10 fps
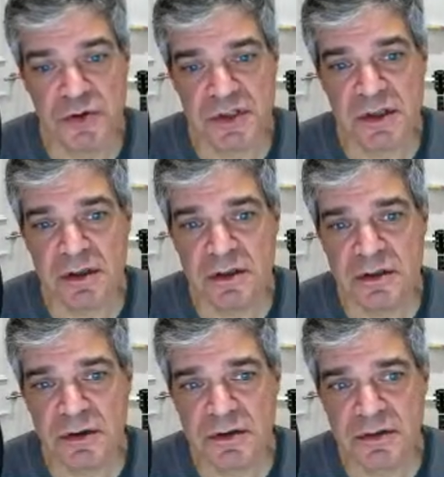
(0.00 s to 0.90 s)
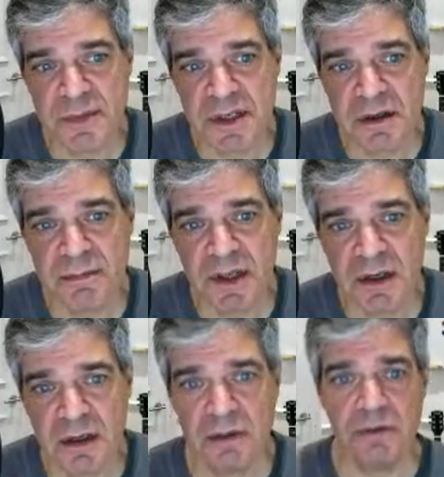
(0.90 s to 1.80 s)
it, so to speak,
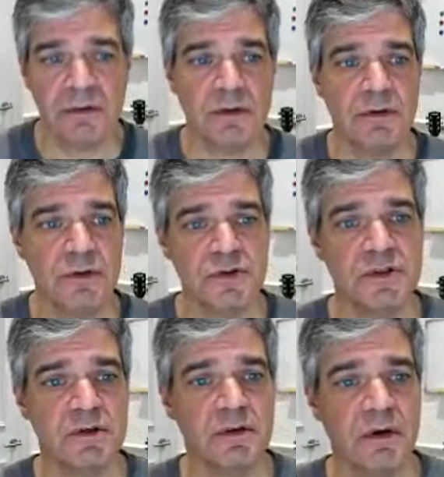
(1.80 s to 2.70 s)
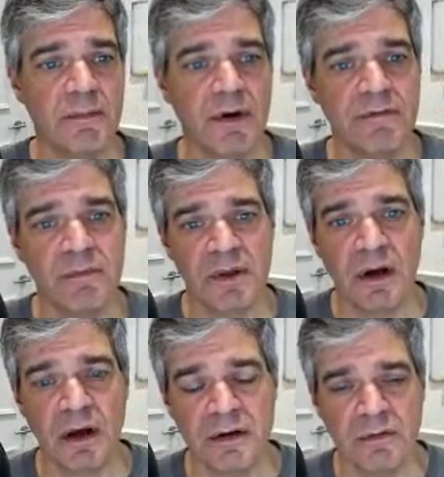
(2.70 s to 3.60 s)
meaning you use it above and
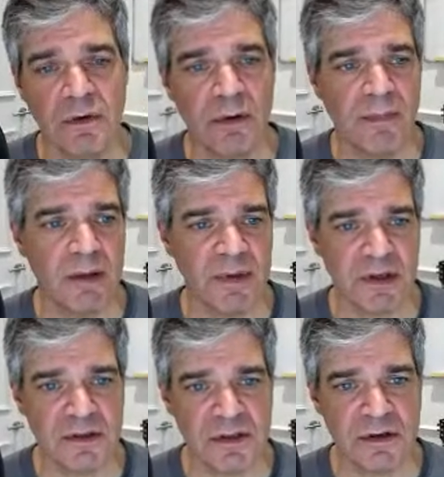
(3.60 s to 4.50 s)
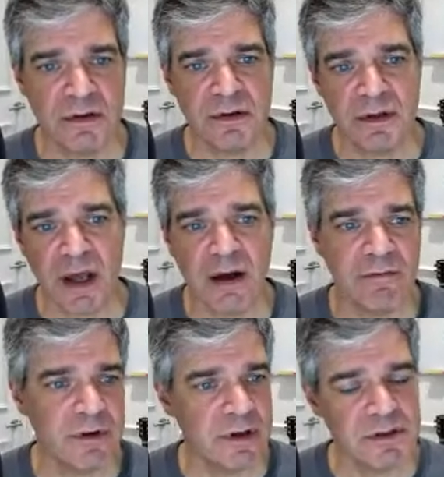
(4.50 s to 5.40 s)
beyond what might be considered an
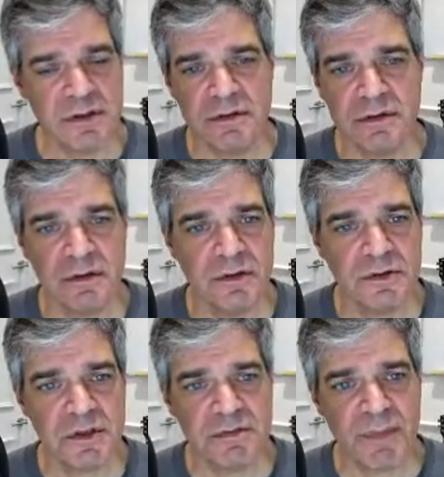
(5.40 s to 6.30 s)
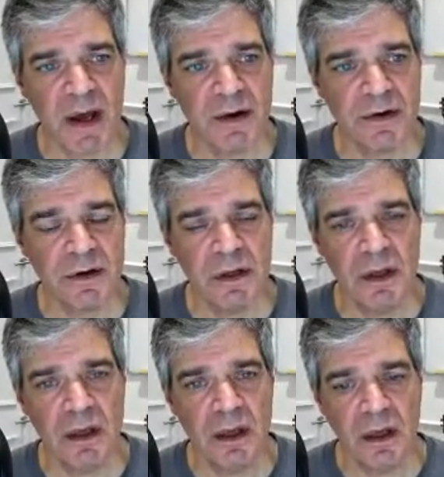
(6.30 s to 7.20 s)
average usage pattern,
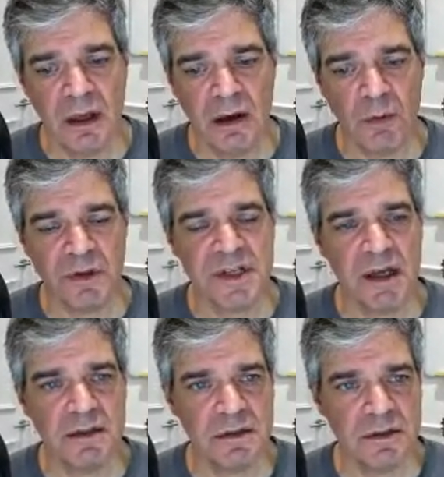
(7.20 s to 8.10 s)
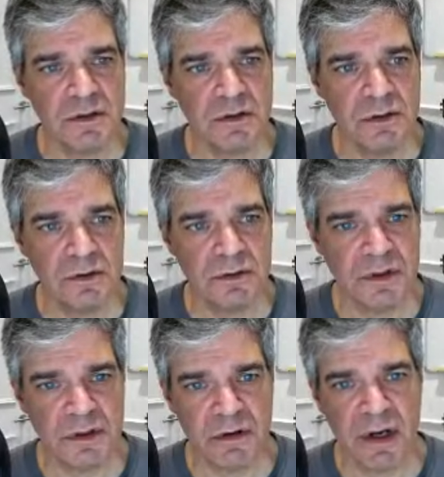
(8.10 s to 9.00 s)
it will tend to
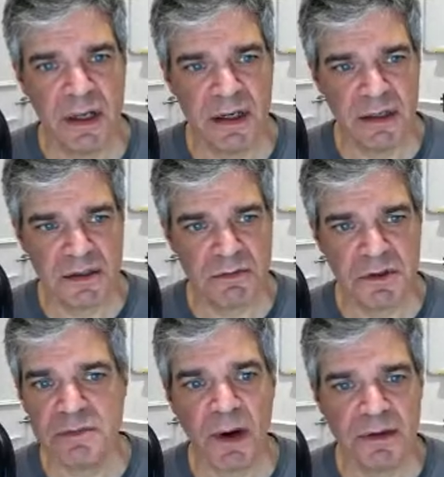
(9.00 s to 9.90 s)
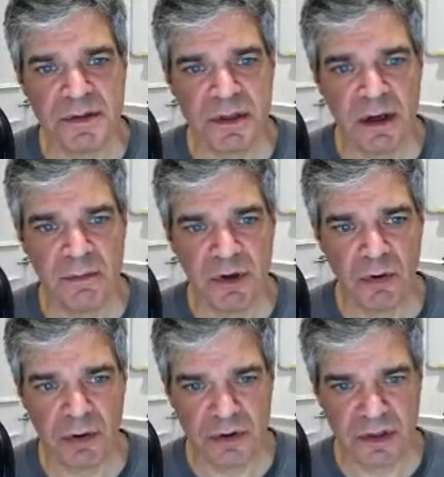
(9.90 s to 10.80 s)
degrade its response time in
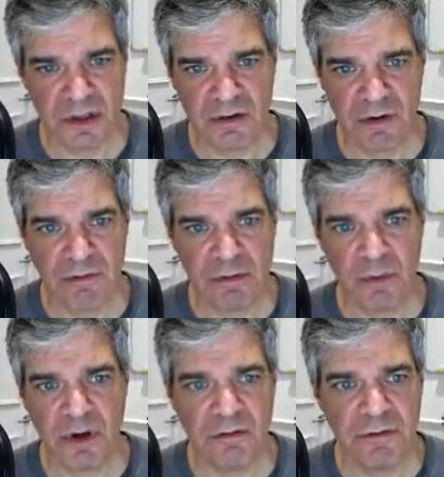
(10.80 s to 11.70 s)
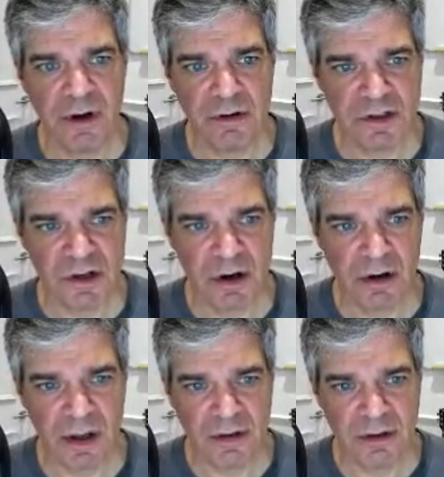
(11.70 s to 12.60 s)
order to give everyone a fair
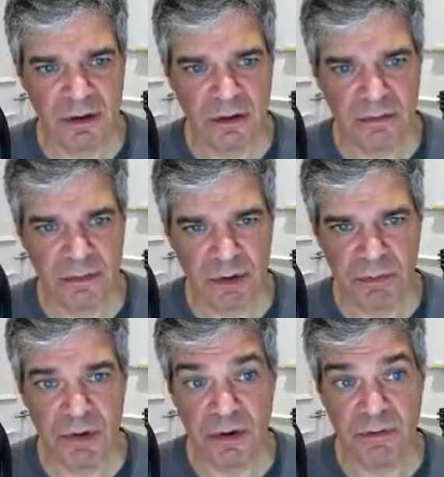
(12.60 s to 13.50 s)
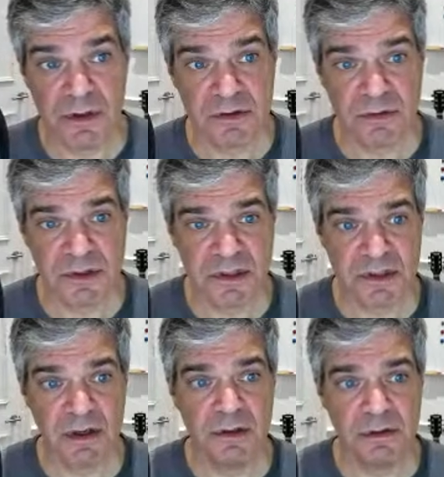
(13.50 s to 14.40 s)
share at the computing
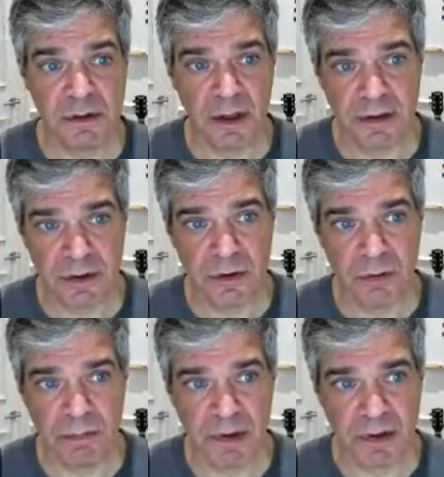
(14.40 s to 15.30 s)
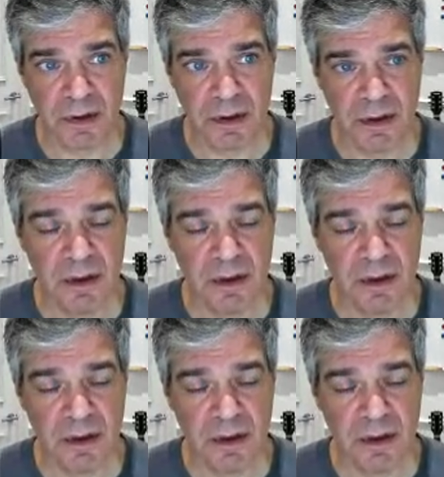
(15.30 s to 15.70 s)
resources underlying the notebook.